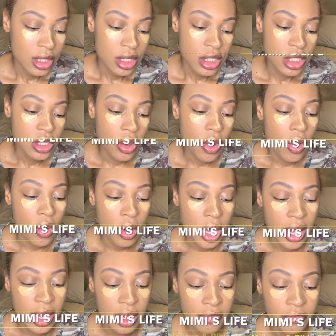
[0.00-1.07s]
So
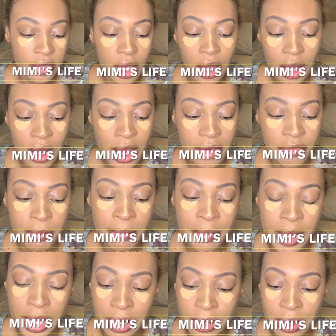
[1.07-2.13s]
if y'all have a
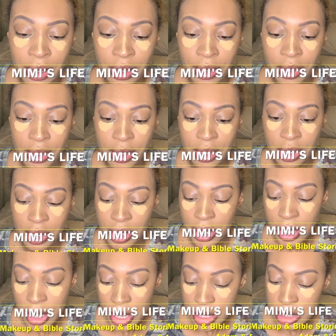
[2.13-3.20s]
better
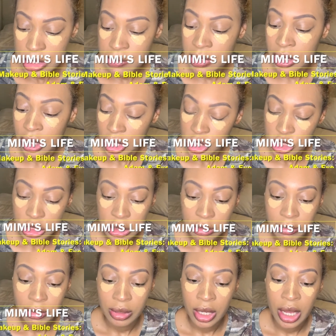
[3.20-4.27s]
explanation
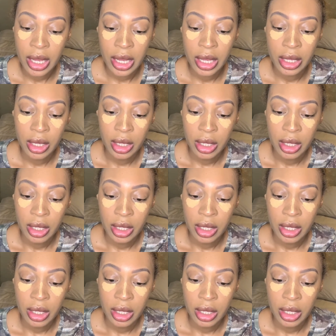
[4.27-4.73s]
of that,